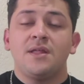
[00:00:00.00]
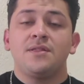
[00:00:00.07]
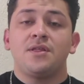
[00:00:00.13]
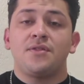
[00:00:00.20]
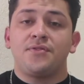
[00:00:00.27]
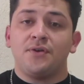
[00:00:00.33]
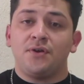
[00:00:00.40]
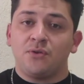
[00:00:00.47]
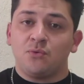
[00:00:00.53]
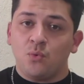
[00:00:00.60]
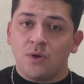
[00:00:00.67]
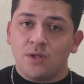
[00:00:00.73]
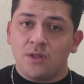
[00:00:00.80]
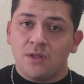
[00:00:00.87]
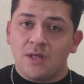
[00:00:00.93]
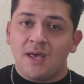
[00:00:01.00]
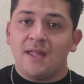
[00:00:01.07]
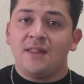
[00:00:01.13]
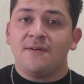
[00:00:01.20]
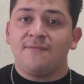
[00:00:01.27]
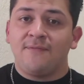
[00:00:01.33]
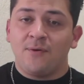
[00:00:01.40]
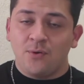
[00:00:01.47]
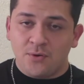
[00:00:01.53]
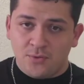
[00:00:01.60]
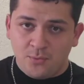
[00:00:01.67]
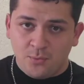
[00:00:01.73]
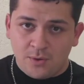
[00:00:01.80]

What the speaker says: the third one, and the fourth